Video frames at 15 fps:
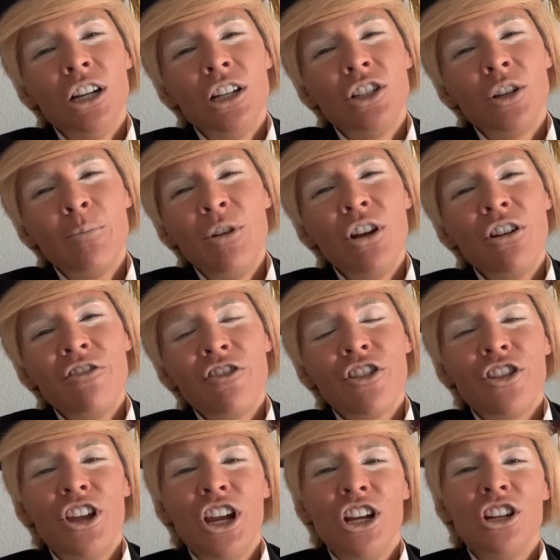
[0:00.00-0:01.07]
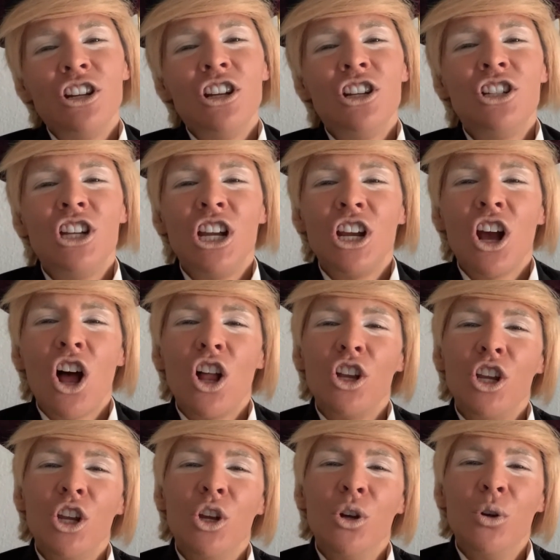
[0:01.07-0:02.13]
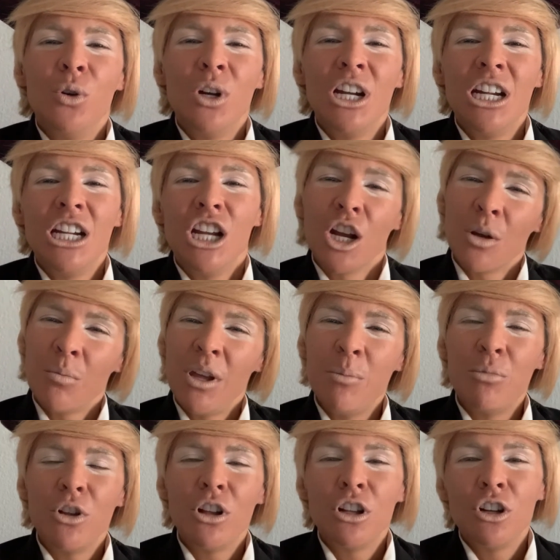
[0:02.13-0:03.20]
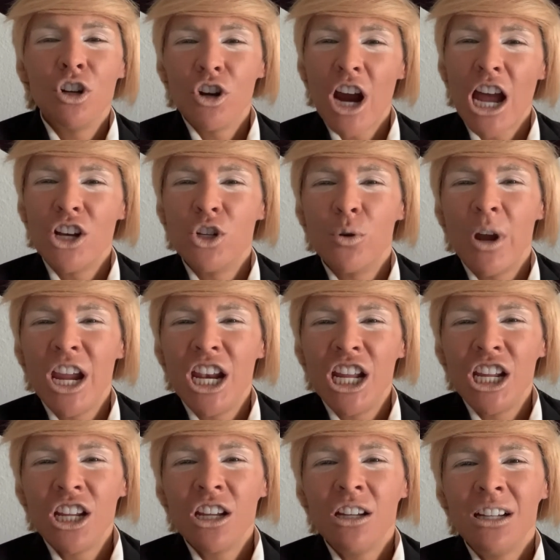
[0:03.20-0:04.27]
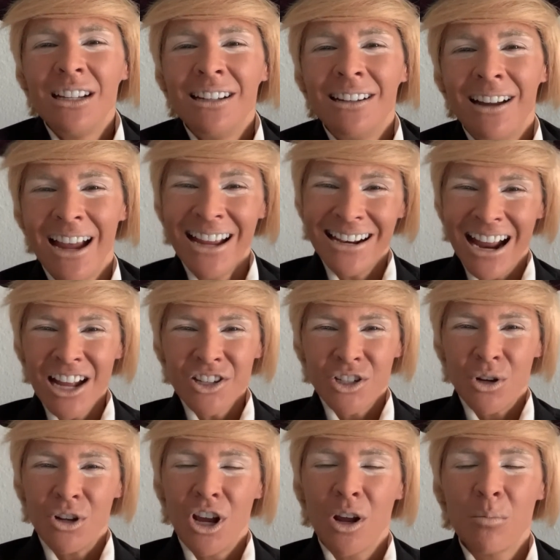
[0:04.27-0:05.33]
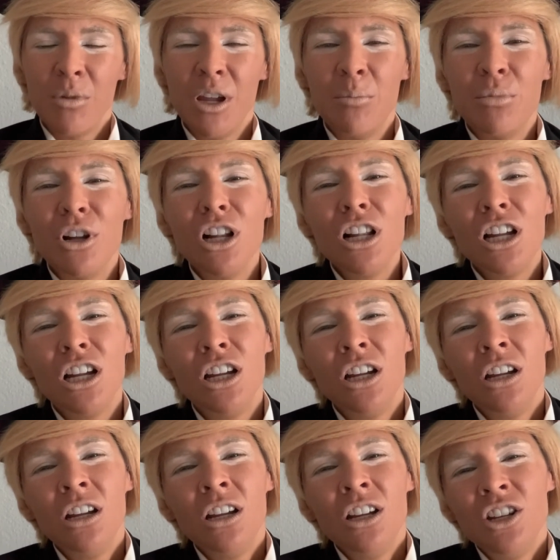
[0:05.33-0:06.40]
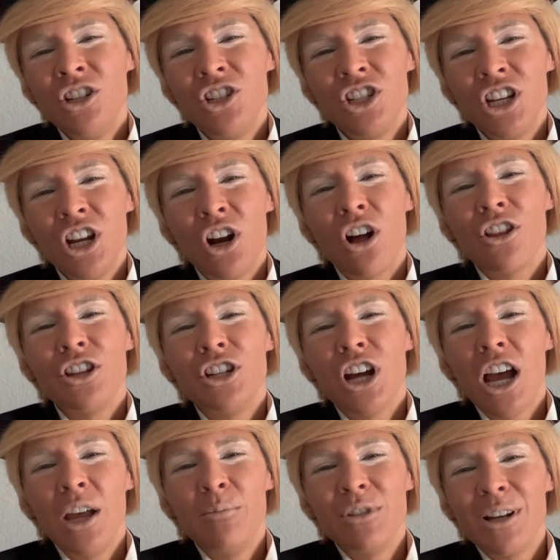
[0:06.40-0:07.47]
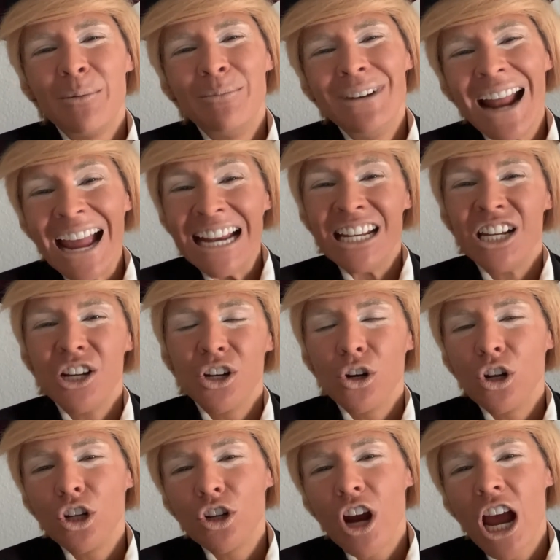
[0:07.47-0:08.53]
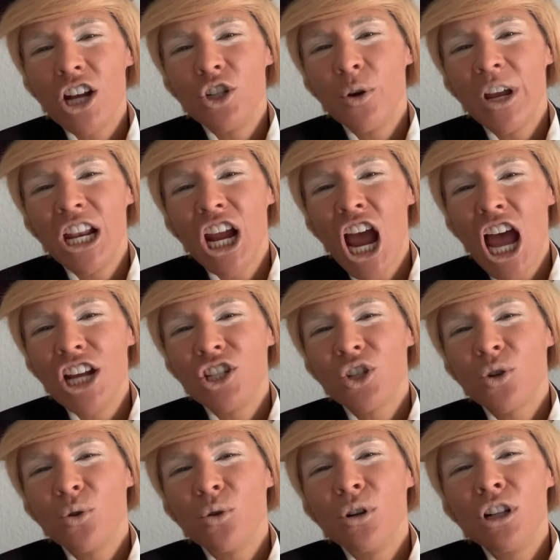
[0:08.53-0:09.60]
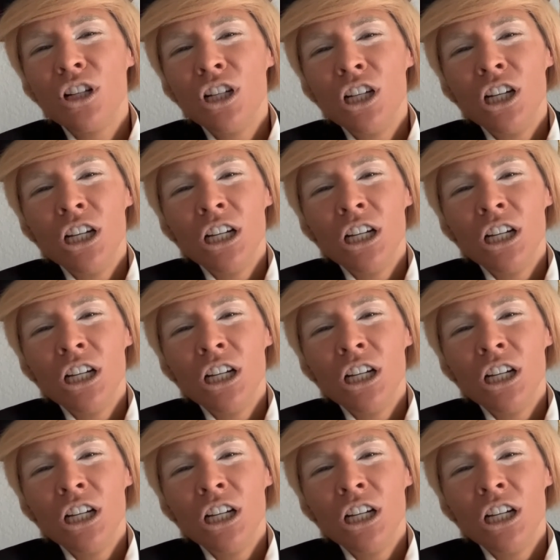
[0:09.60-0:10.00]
It's a beautiful thing seeing all you young people graduating and not so young people. You see it all the time, some 90-year-old graduating high school.